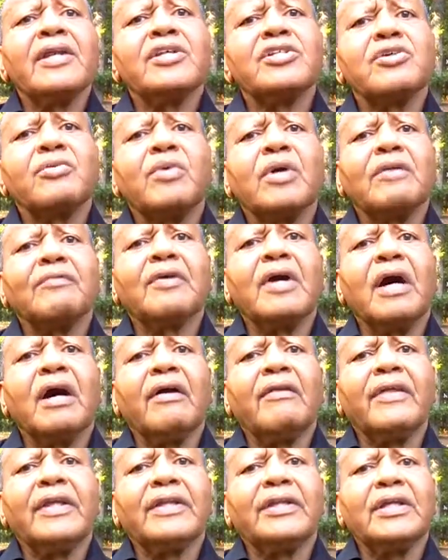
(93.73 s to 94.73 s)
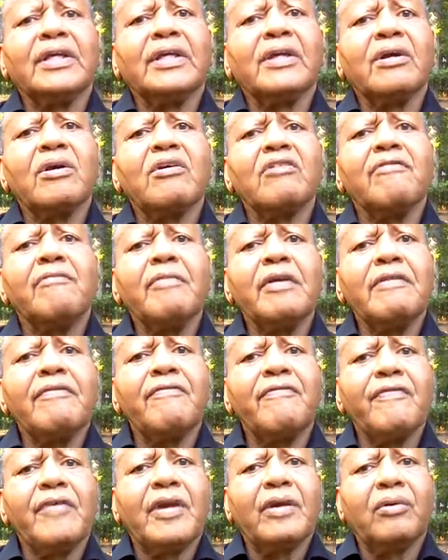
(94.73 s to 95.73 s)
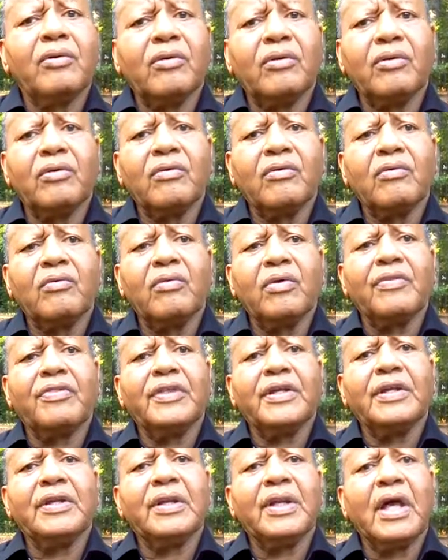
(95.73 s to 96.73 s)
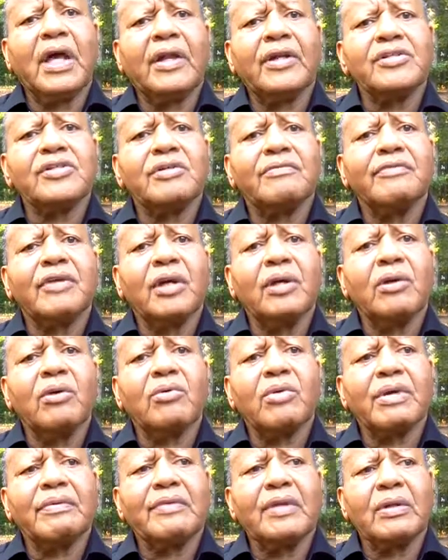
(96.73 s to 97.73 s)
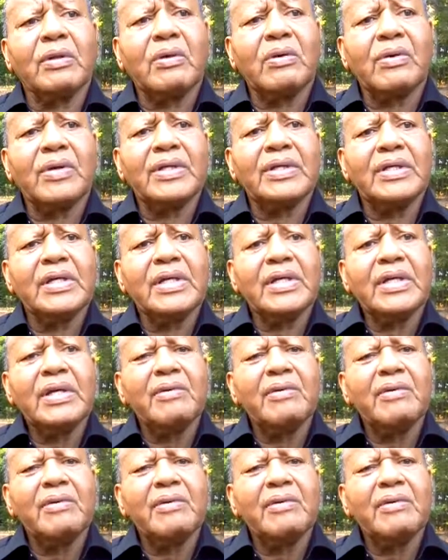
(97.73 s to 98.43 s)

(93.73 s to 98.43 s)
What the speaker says: it is the will of God that the earth be filled with the knowledge of the glory of the Lord.